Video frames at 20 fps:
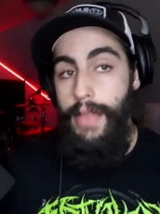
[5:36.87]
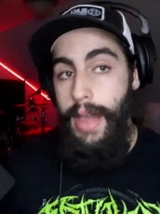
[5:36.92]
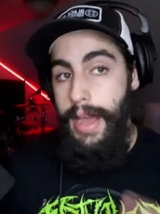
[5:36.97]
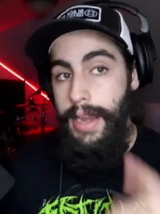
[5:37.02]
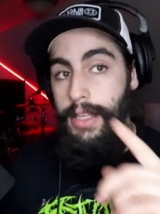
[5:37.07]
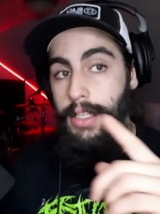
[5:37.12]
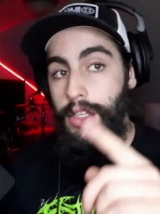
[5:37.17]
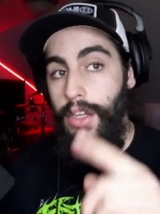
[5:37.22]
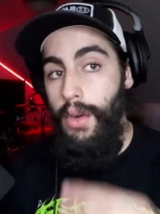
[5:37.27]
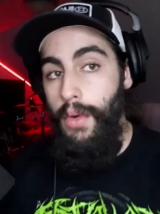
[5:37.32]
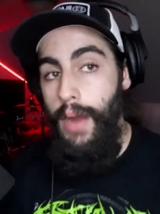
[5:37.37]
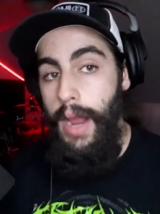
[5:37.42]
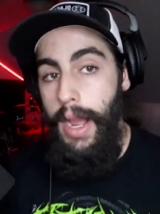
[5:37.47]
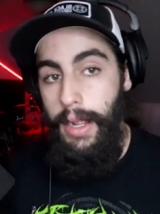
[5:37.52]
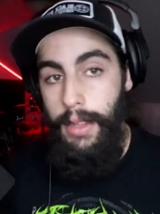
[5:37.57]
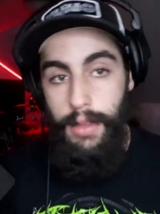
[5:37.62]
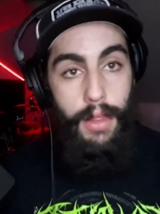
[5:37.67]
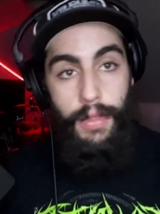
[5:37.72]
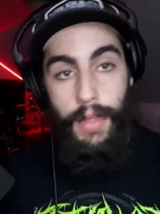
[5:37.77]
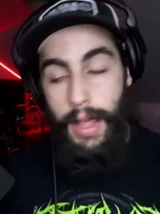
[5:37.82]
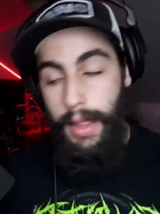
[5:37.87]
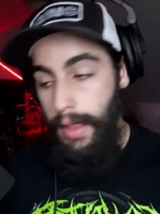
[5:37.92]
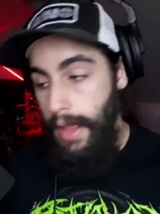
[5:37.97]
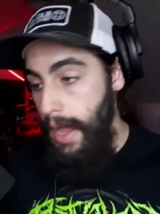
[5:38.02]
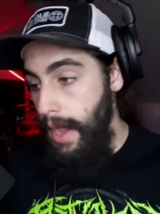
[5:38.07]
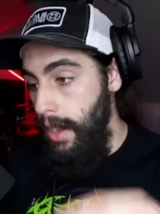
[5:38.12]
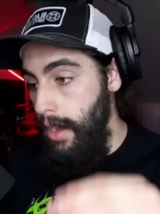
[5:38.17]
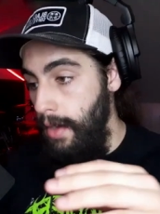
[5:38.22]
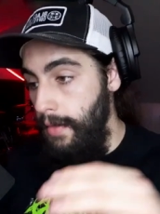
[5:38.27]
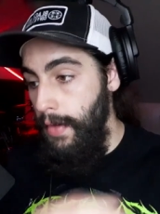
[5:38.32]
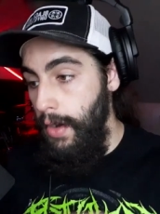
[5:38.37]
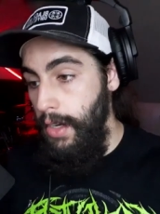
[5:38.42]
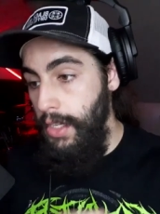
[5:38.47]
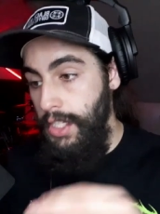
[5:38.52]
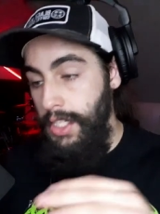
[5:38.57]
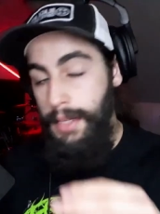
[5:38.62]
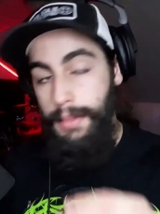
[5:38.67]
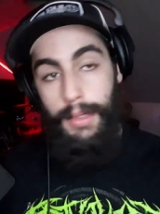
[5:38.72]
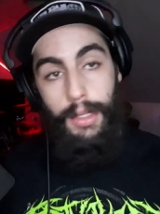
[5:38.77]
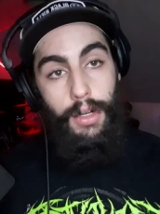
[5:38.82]
That is correct. They lie on a very
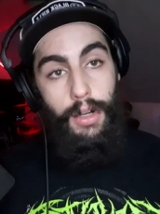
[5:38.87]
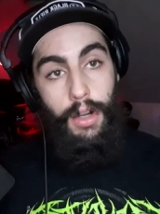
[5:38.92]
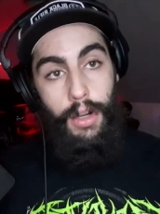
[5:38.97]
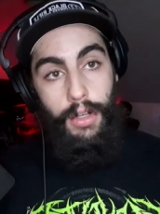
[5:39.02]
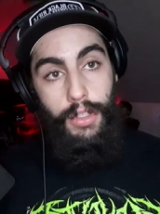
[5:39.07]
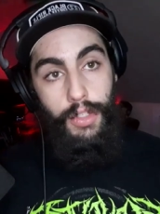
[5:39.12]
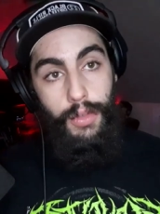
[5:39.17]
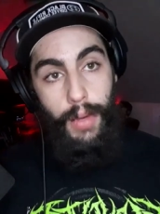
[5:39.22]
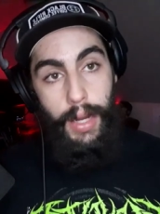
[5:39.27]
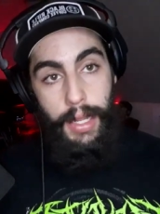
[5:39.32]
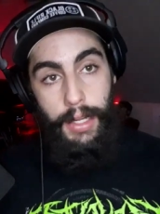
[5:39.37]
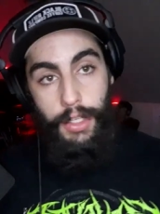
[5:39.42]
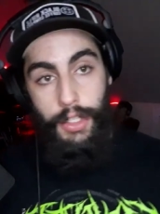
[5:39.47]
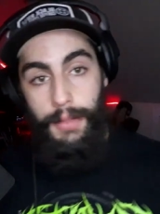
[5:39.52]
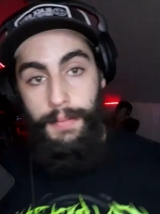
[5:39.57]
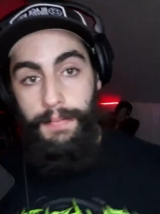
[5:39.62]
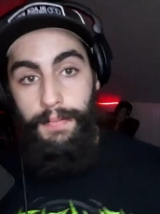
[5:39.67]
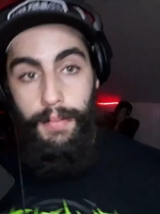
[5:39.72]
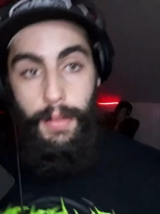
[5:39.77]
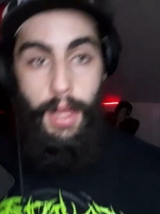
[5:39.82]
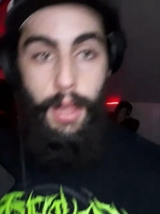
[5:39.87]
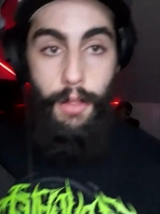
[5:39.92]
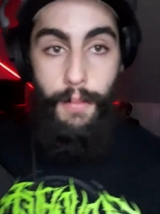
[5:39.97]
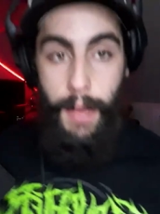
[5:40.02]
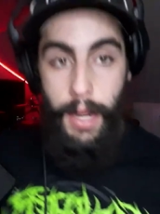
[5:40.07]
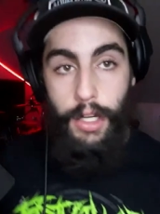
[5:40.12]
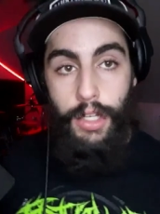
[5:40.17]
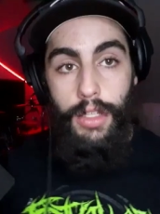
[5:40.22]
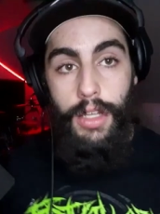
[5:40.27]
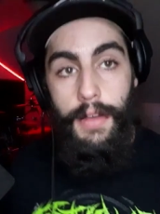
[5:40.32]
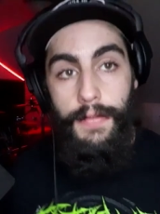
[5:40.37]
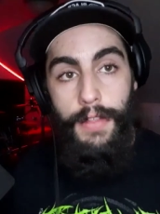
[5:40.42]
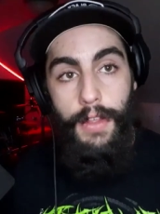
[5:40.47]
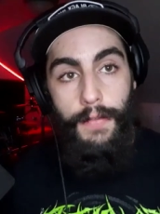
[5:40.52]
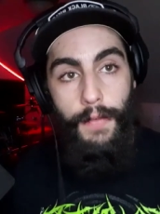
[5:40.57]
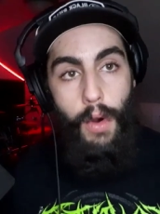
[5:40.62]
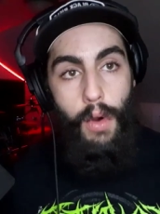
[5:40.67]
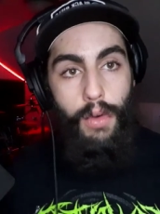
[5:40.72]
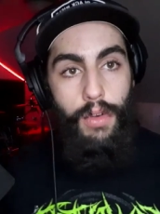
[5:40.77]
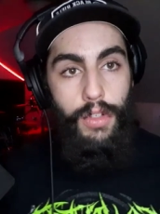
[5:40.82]
similar hertz range especially if the
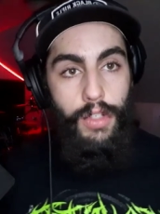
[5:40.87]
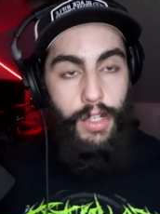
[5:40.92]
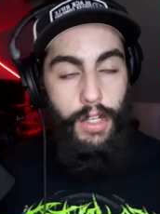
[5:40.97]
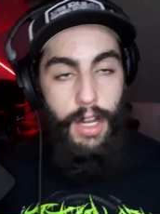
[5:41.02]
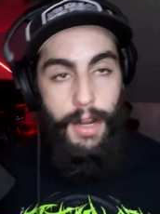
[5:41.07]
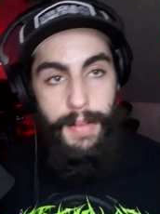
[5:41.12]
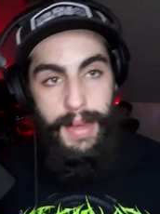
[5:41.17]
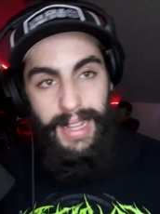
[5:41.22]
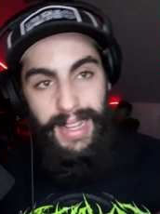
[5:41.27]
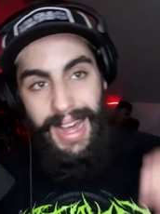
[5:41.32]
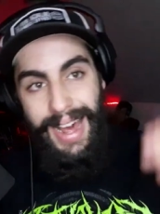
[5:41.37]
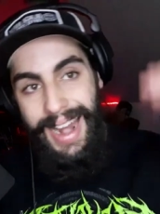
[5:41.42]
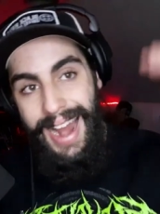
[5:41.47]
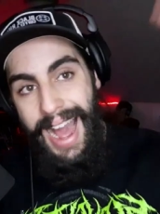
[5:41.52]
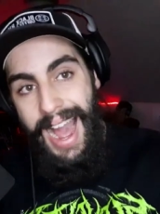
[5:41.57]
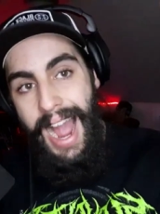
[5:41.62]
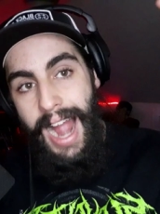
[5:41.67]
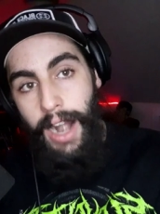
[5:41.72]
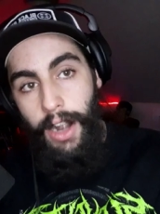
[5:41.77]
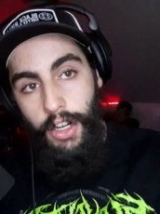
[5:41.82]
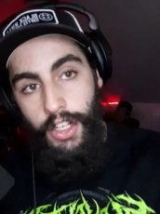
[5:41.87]
vocals are going to be a lot higher